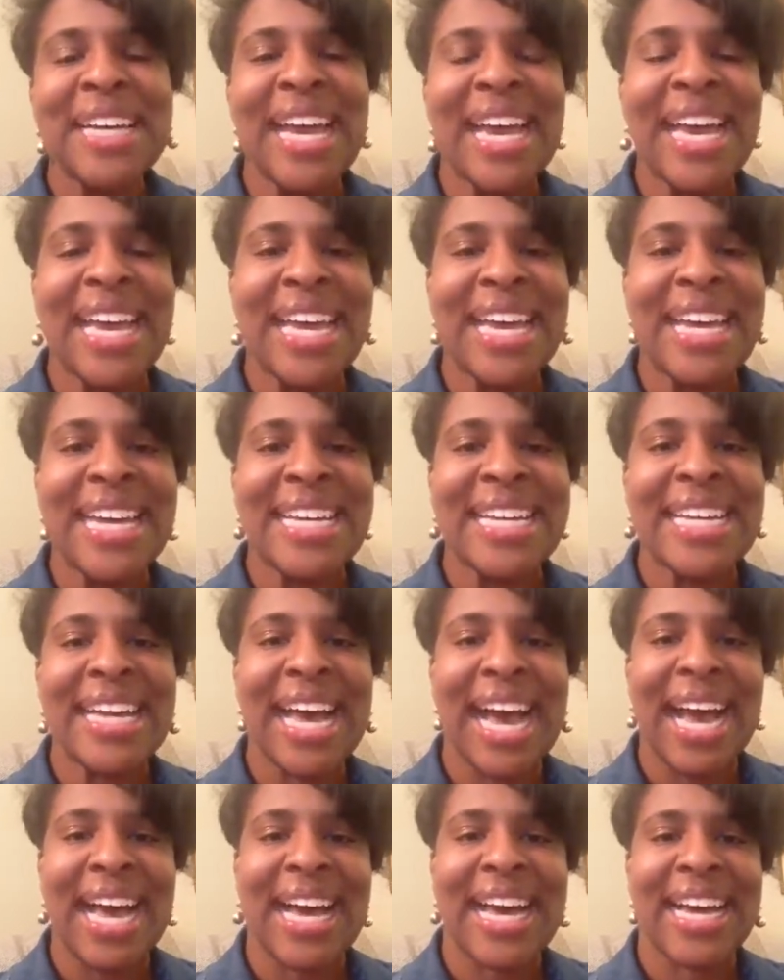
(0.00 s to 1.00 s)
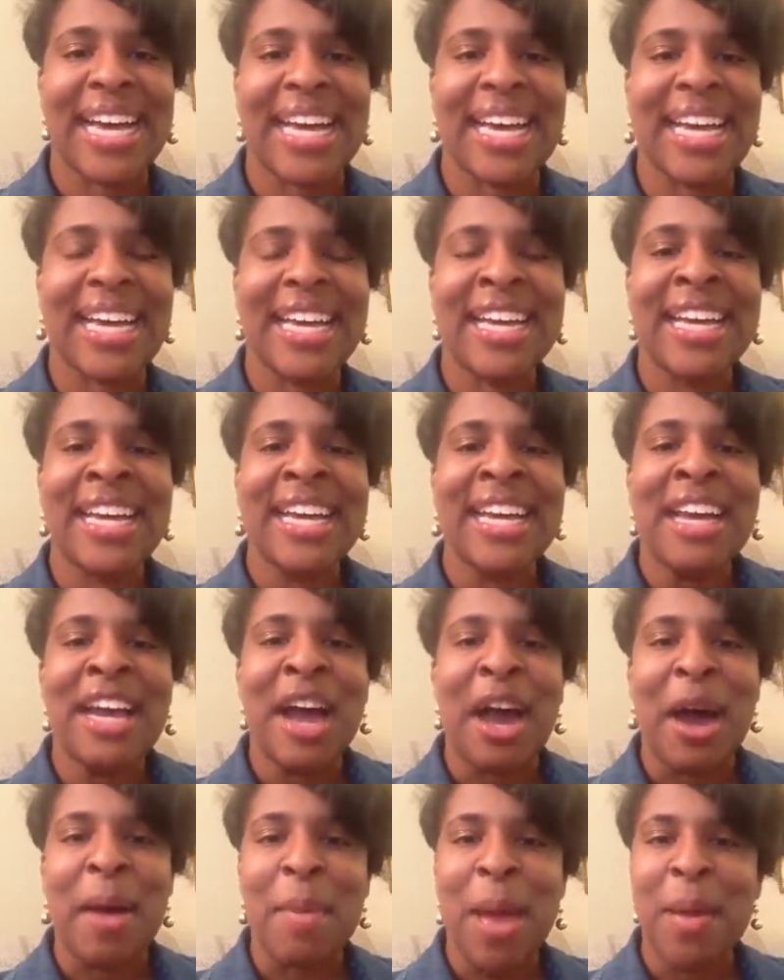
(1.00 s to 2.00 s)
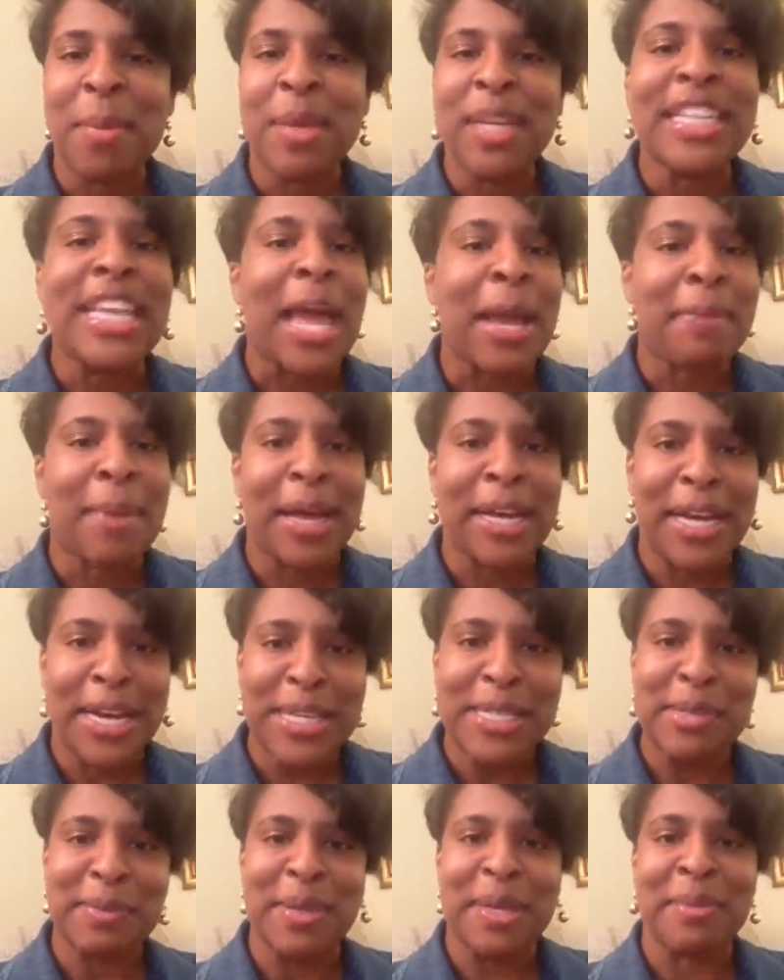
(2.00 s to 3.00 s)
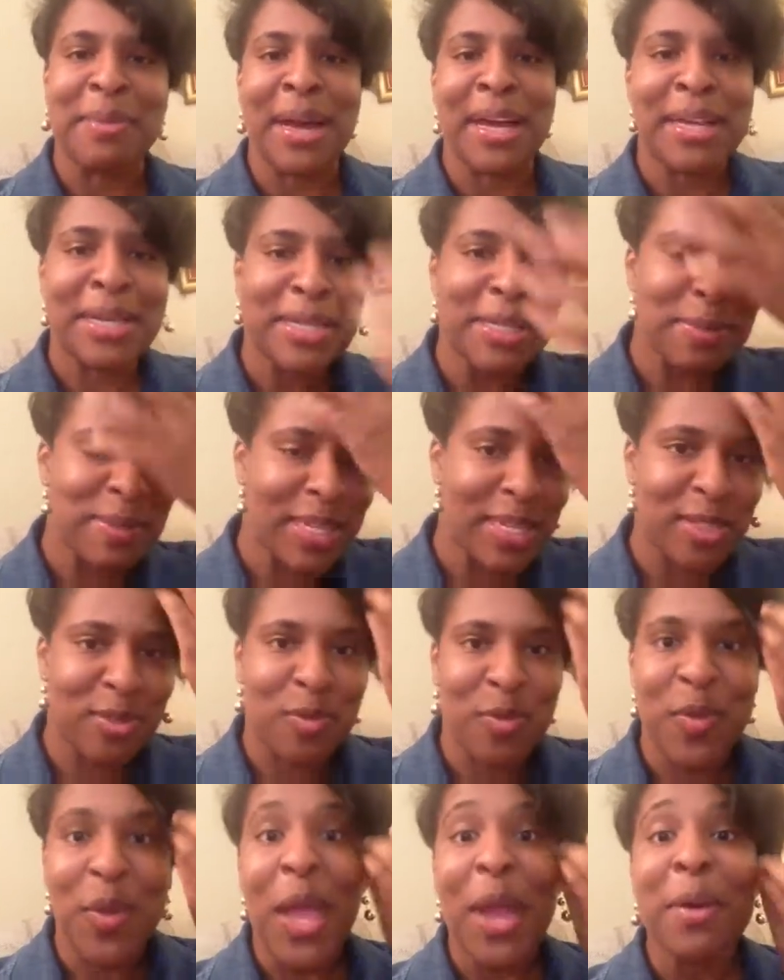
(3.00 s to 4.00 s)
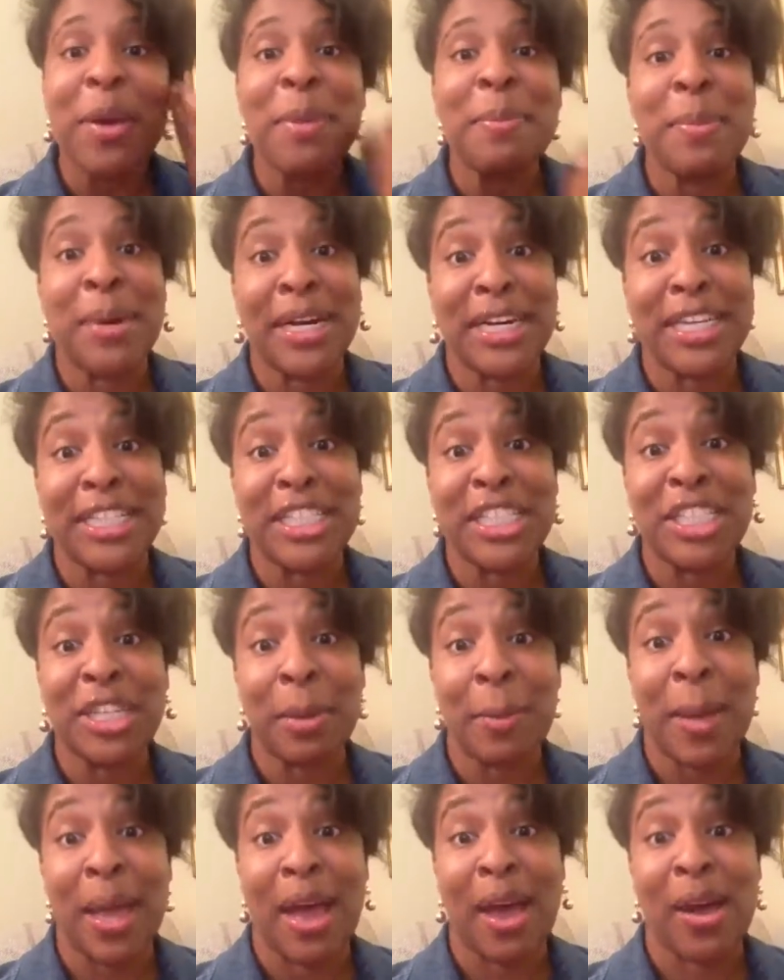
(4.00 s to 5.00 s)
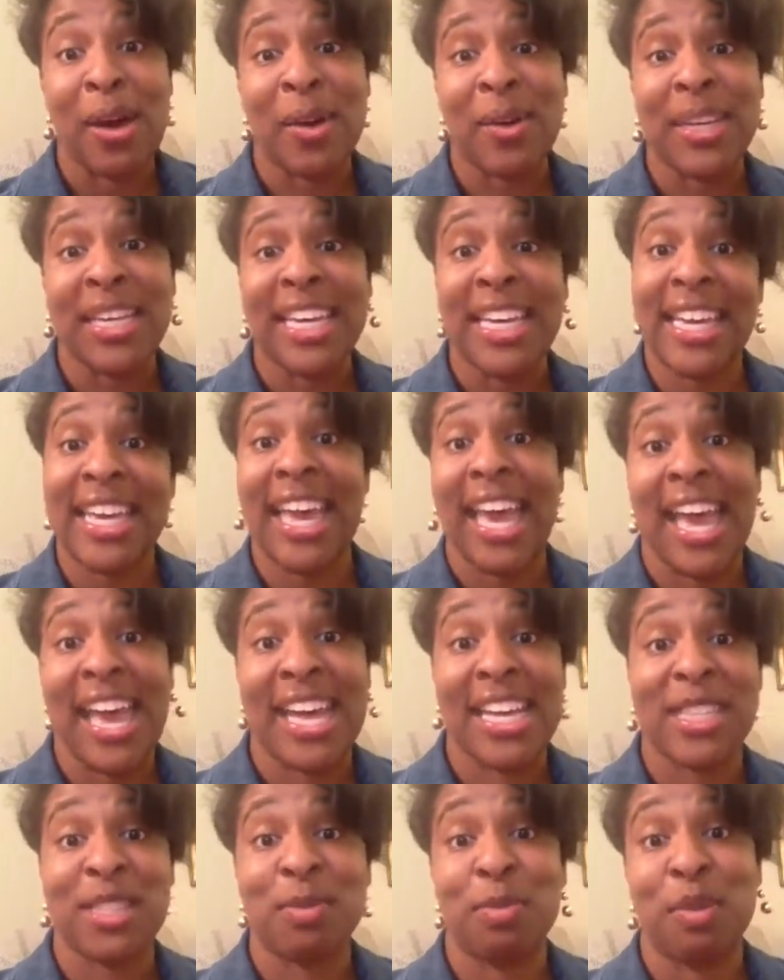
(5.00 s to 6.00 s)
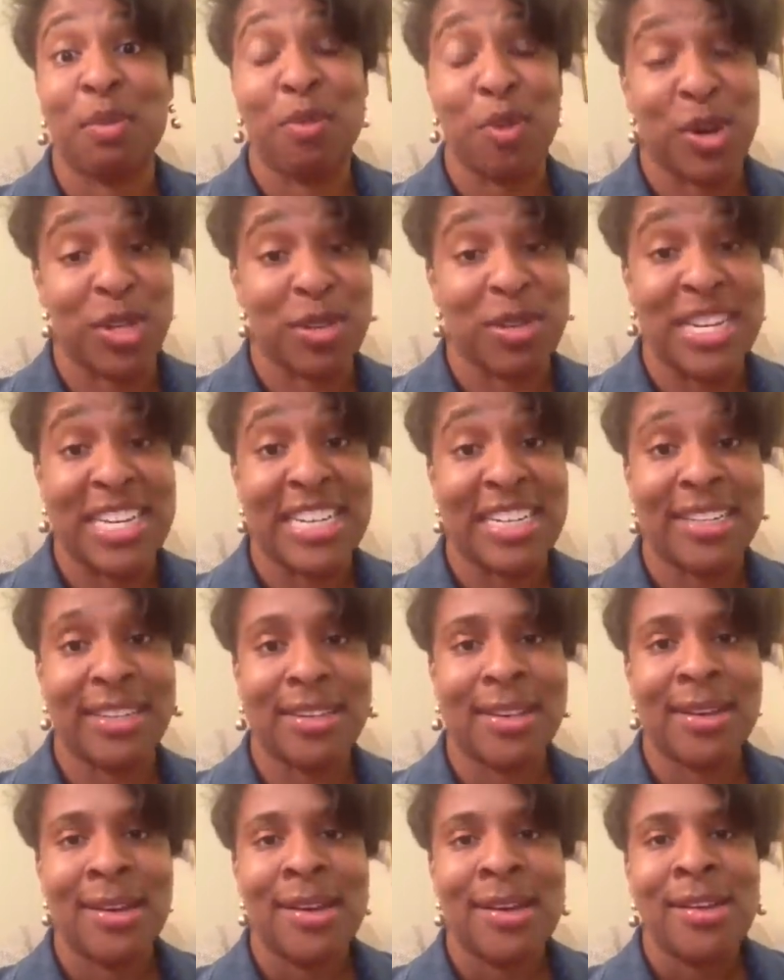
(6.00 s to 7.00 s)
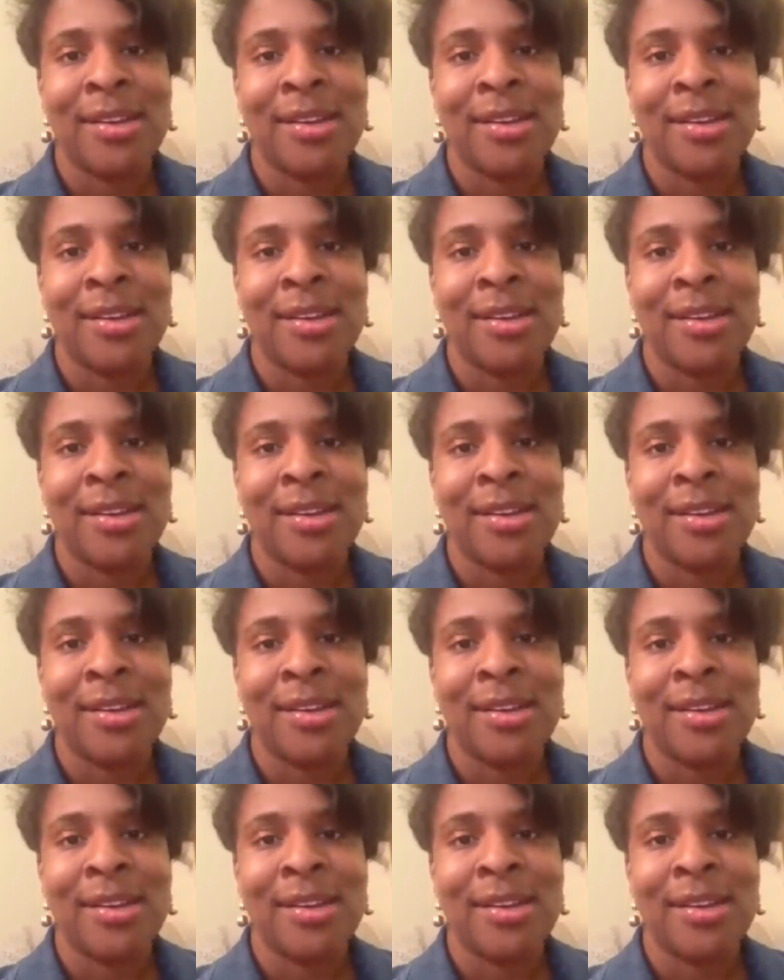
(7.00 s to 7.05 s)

And I am unlike my husband. My husband is very much about get gas before you need it.